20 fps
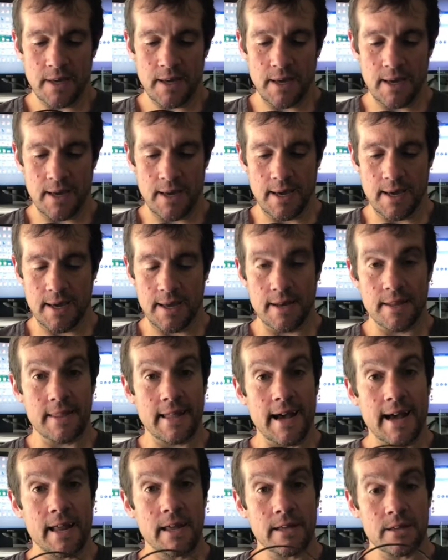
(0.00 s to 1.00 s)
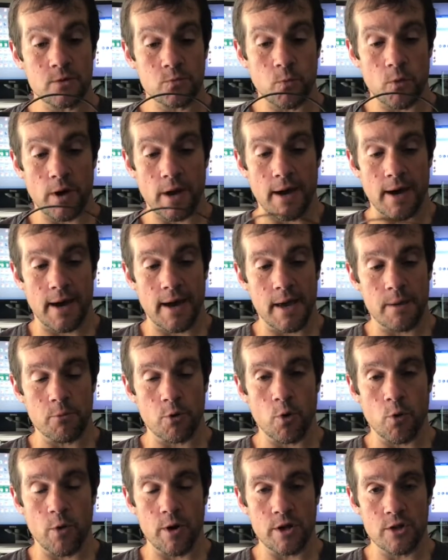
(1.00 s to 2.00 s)
and that is what I am
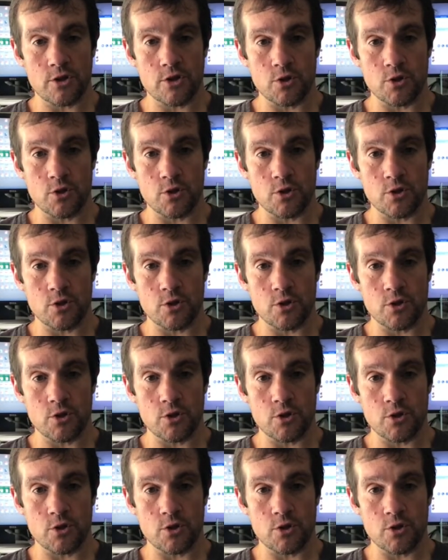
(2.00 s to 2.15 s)
going